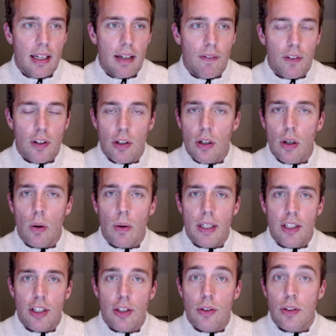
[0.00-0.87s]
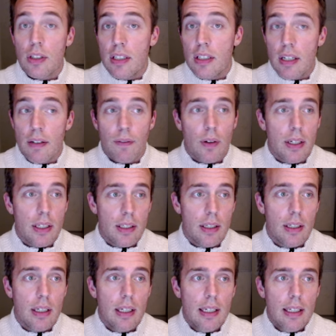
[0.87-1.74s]
if you're going to use a
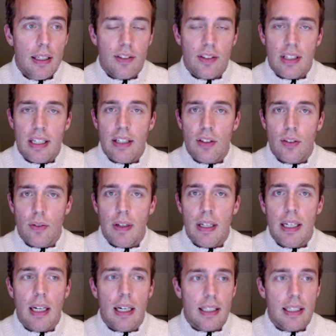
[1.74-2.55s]
different CSV,